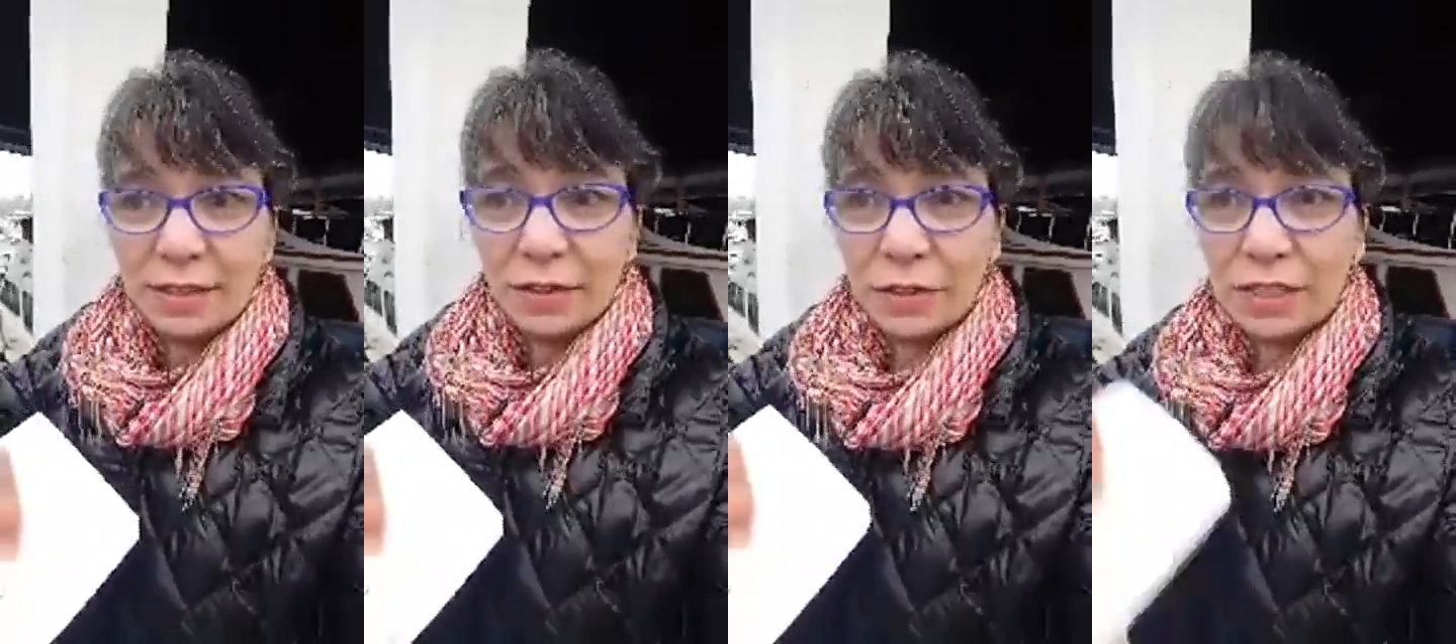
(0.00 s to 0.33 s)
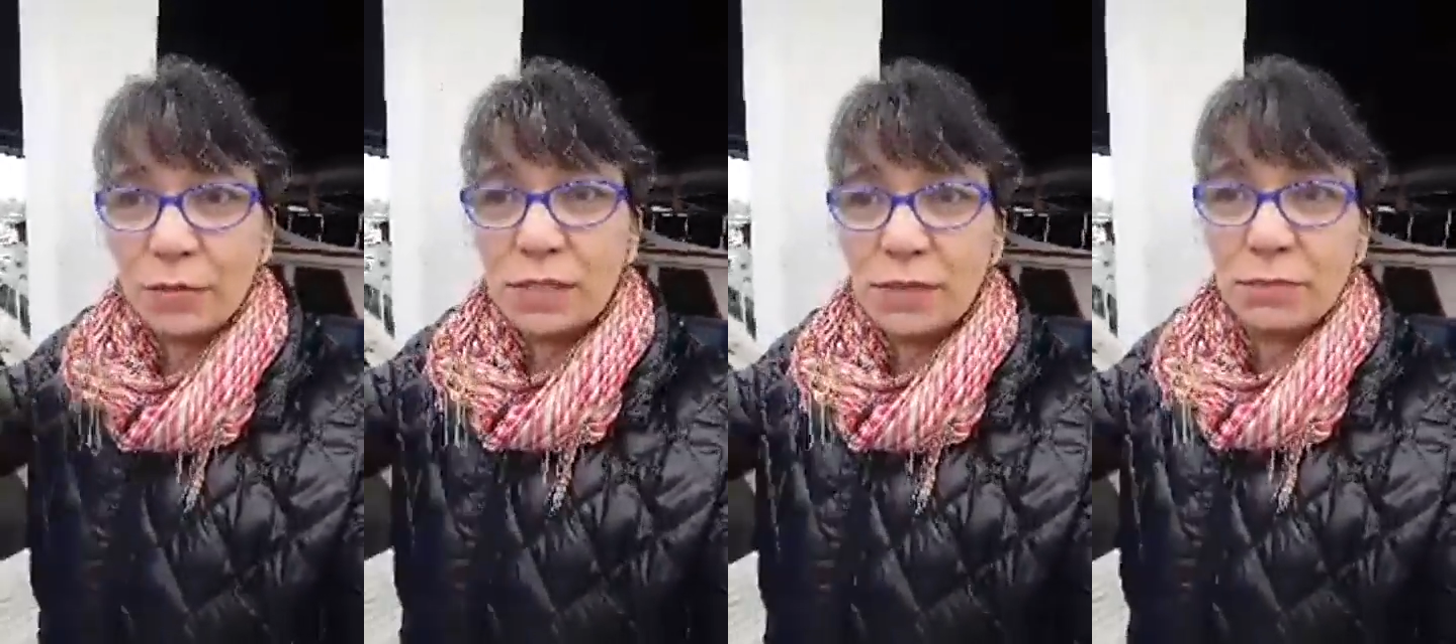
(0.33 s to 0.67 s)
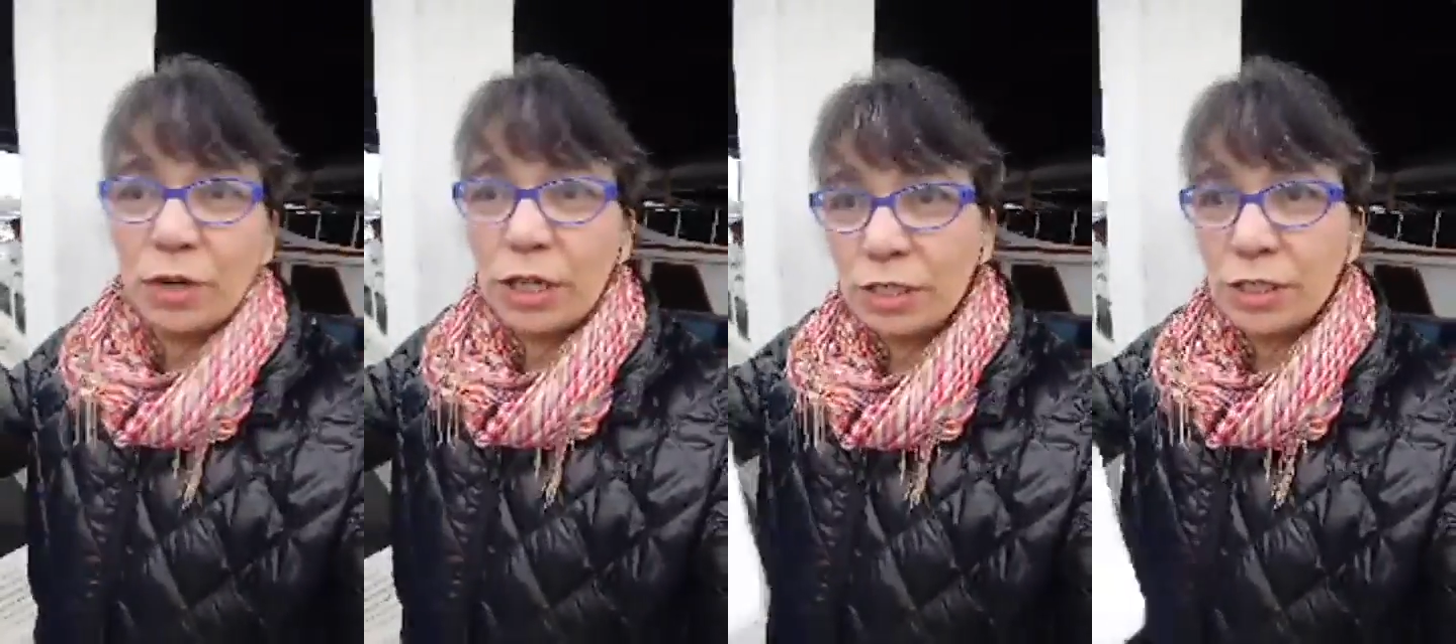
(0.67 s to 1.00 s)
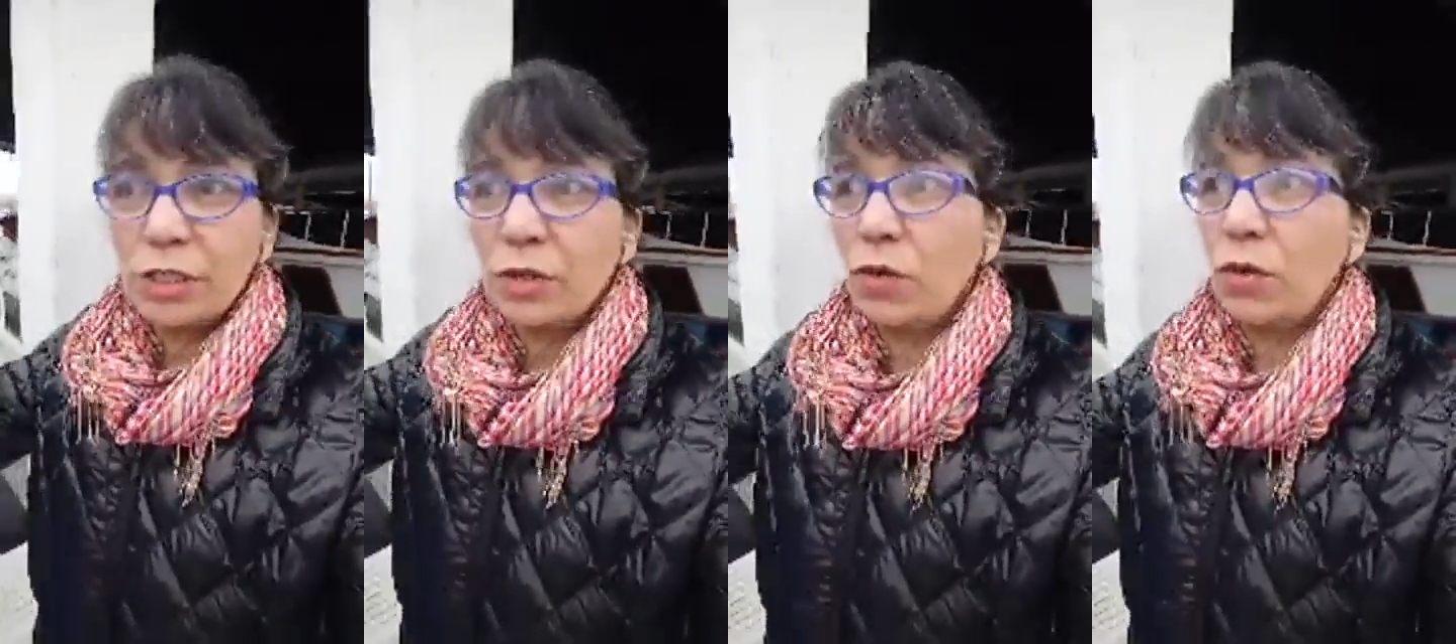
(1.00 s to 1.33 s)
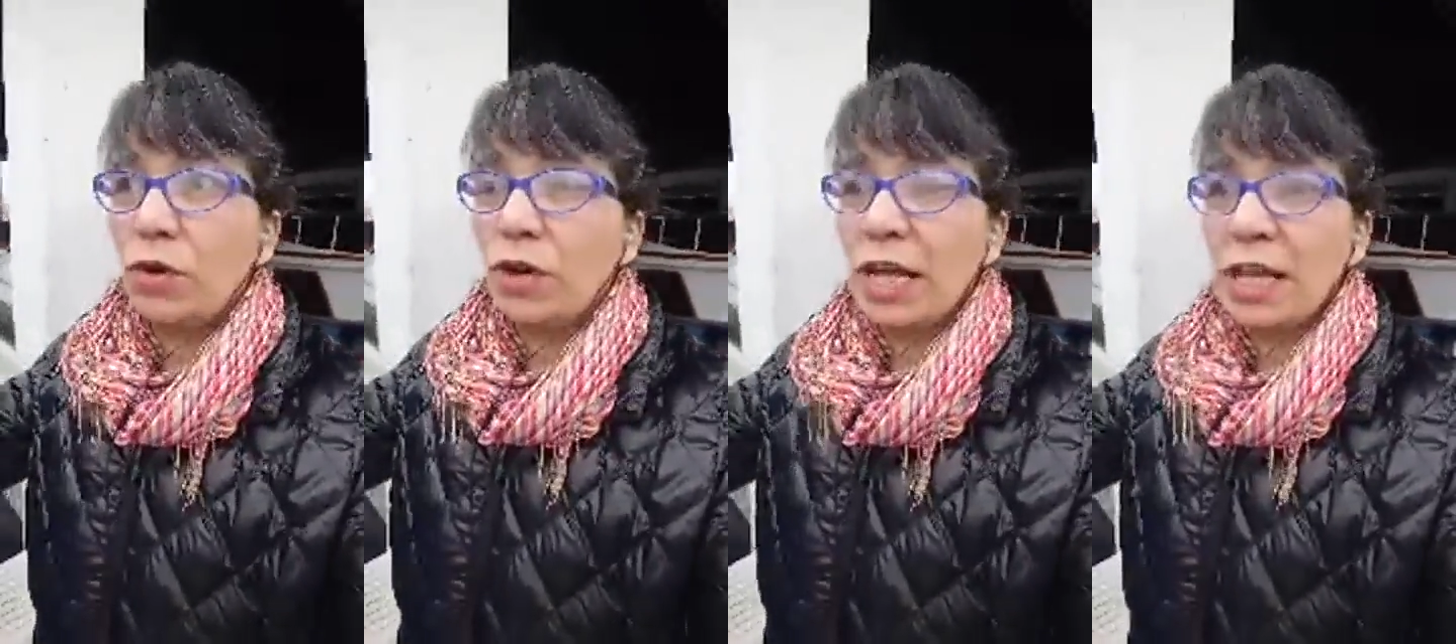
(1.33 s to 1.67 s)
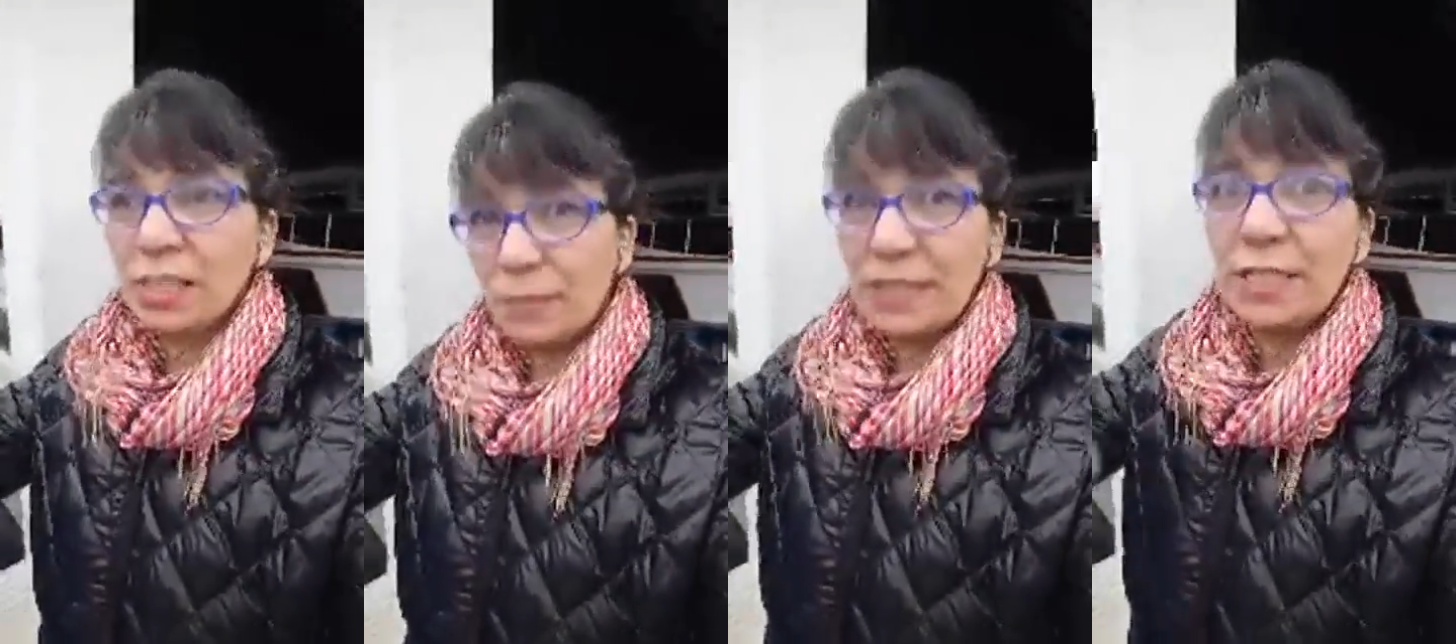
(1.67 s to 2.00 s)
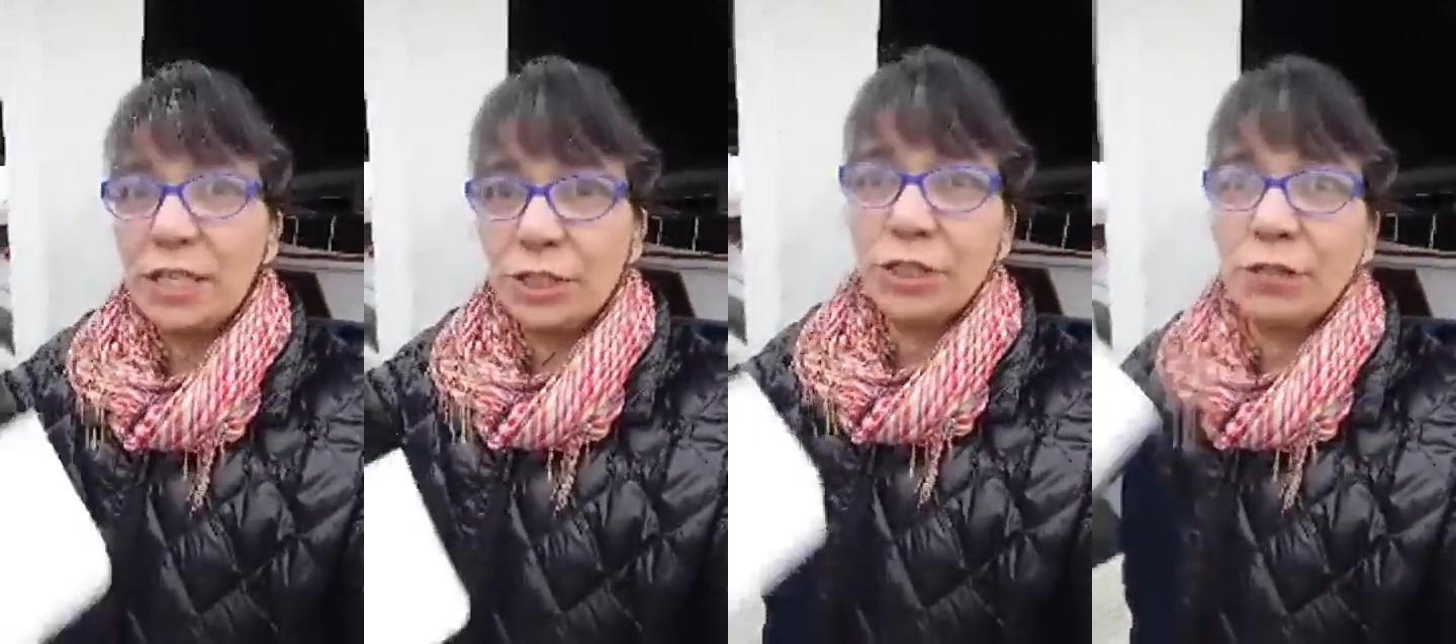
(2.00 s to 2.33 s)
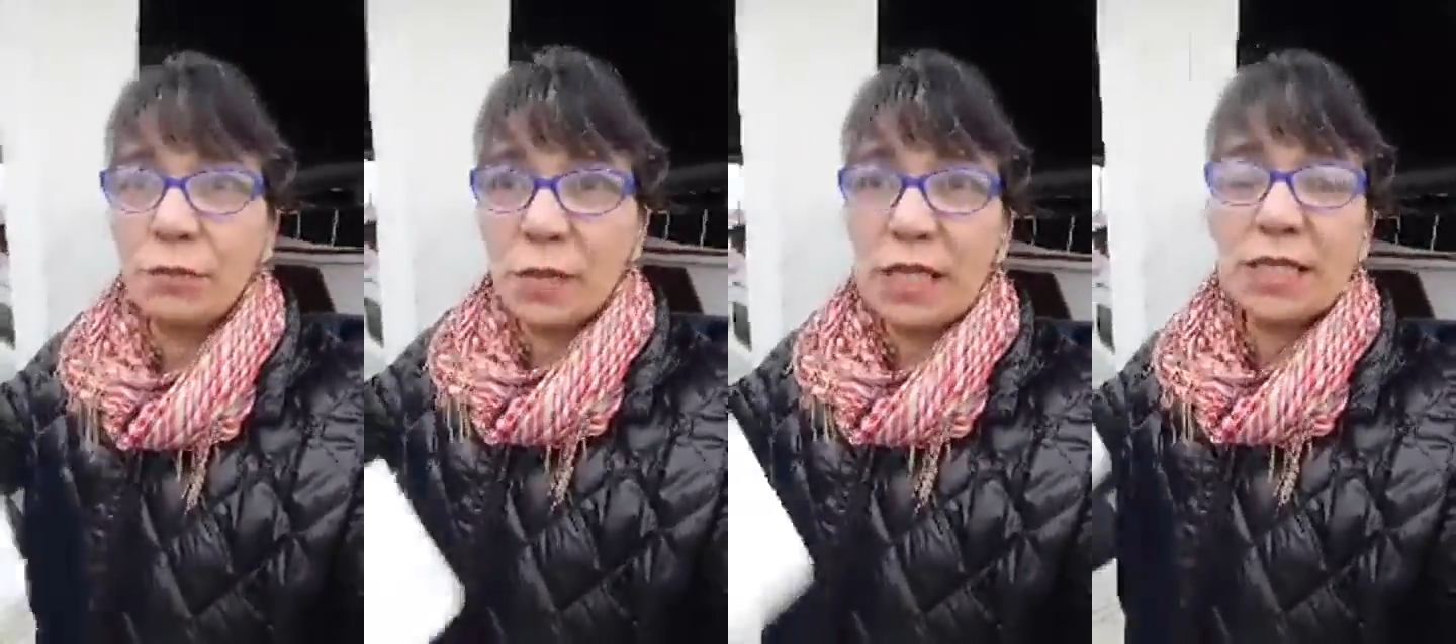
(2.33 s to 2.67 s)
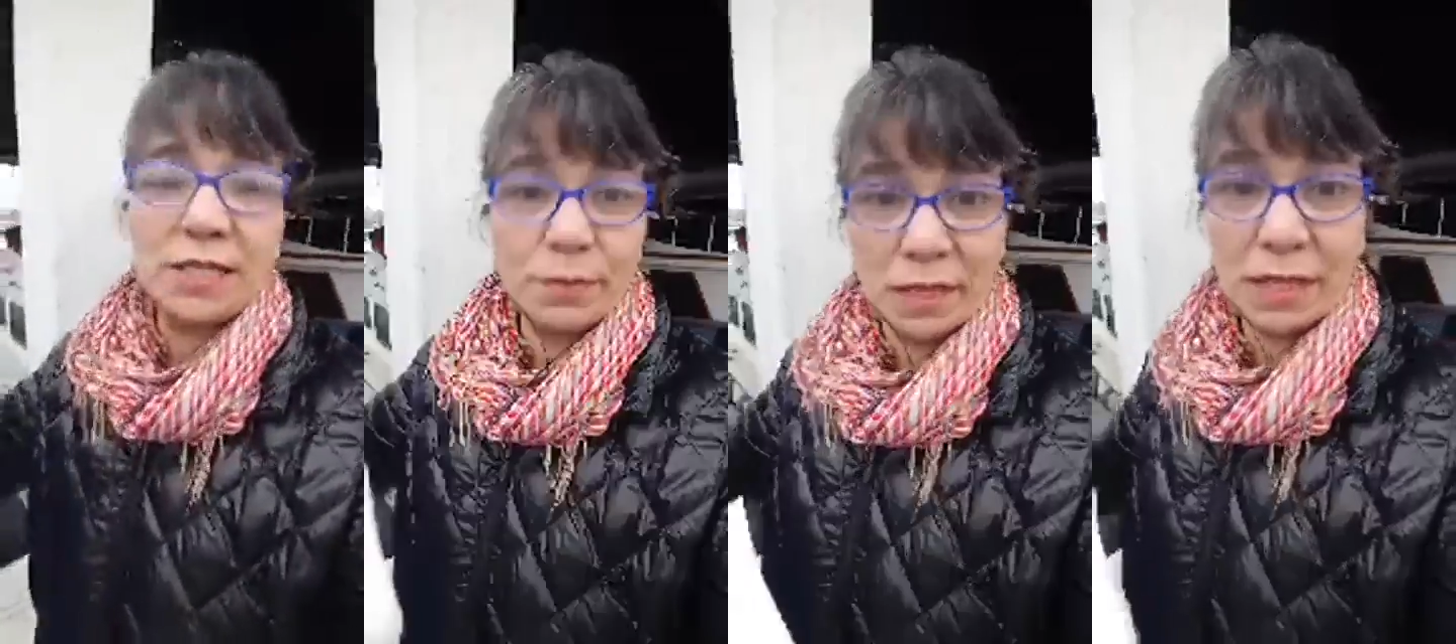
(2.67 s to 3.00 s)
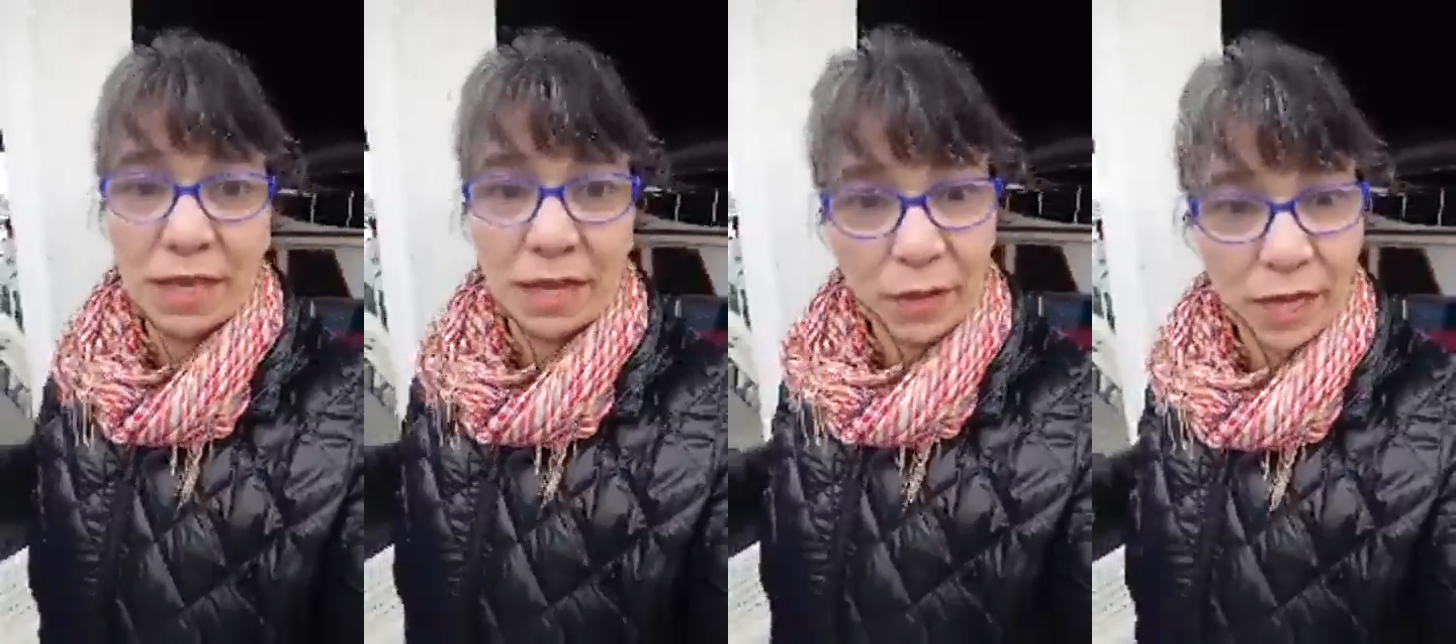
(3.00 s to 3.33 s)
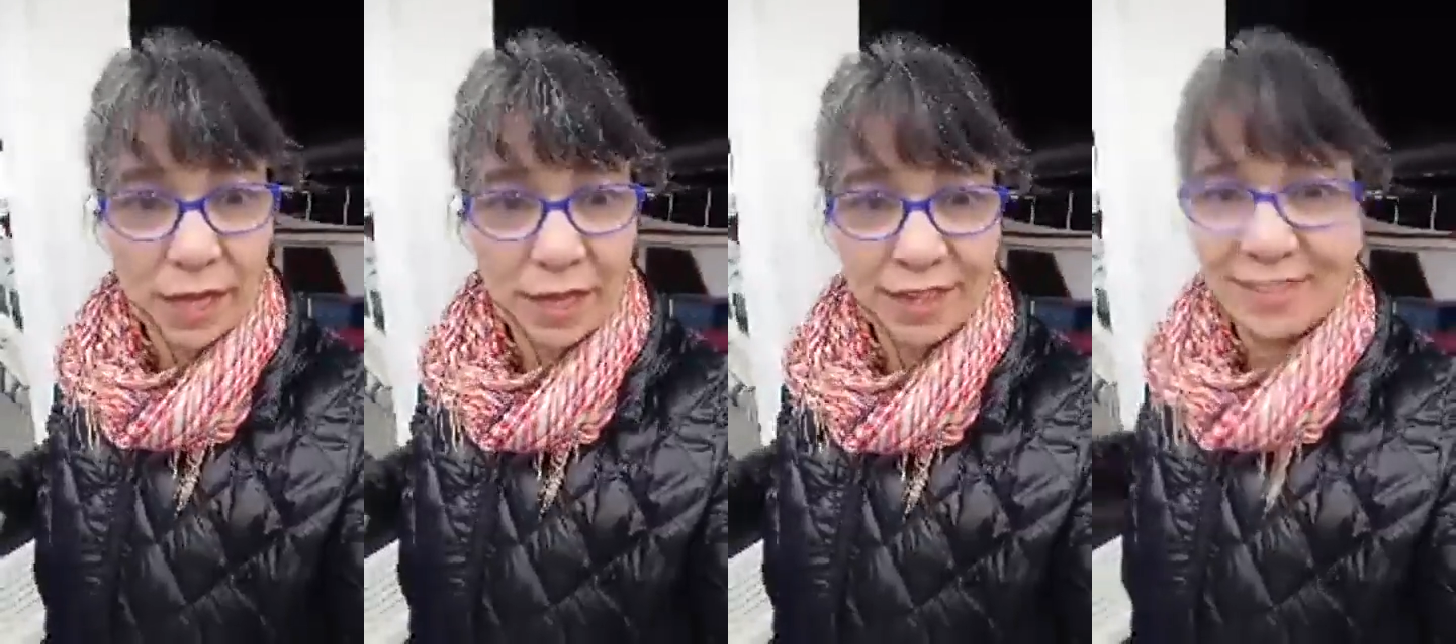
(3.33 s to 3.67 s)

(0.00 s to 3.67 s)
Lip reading: or someone's impression or expectation of me is to be that way,